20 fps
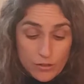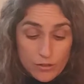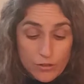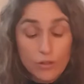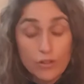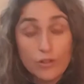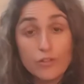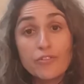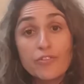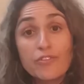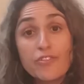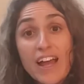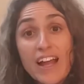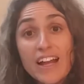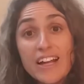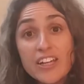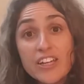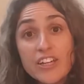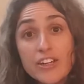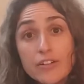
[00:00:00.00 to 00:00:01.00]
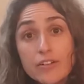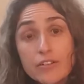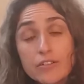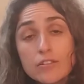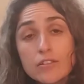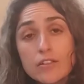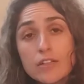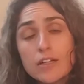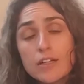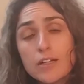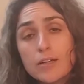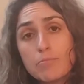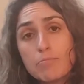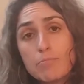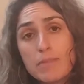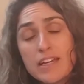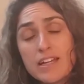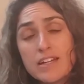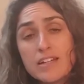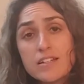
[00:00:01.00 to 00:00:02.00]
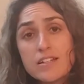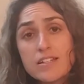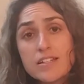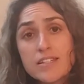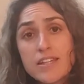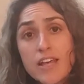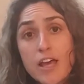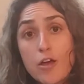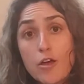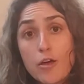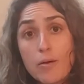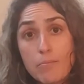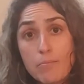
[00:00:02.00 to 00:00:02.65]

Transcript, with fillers: The velio means eh,